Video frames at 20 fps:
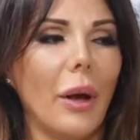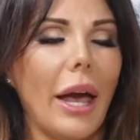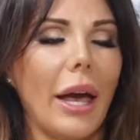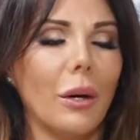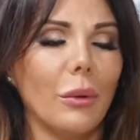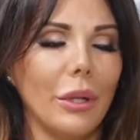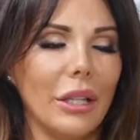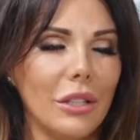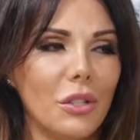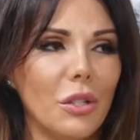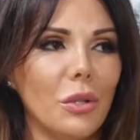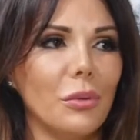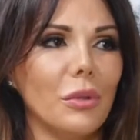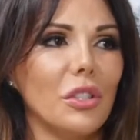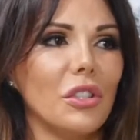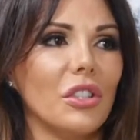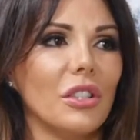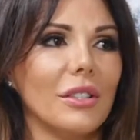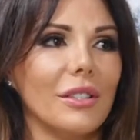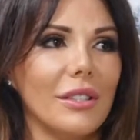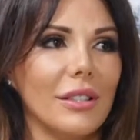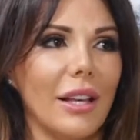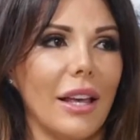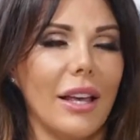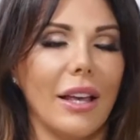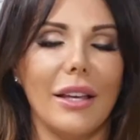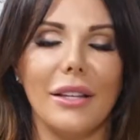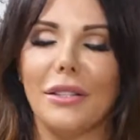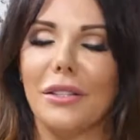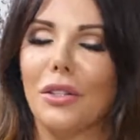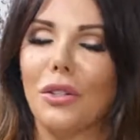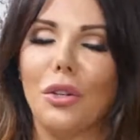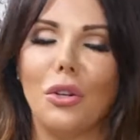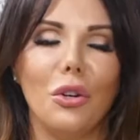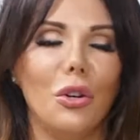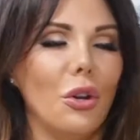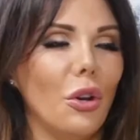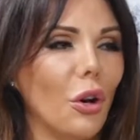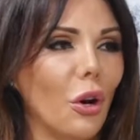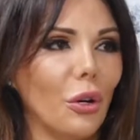Our intuition says,
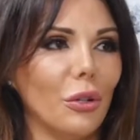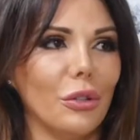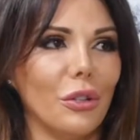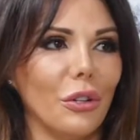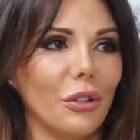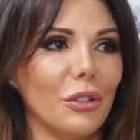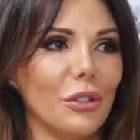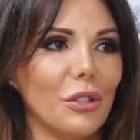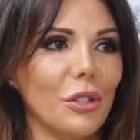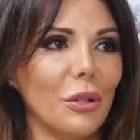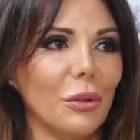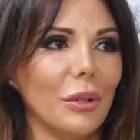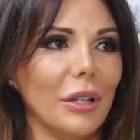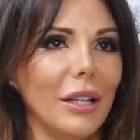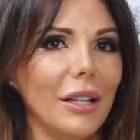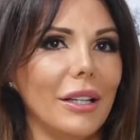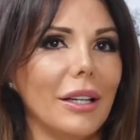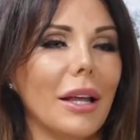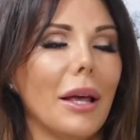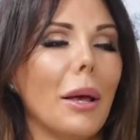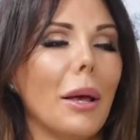no, don't do it.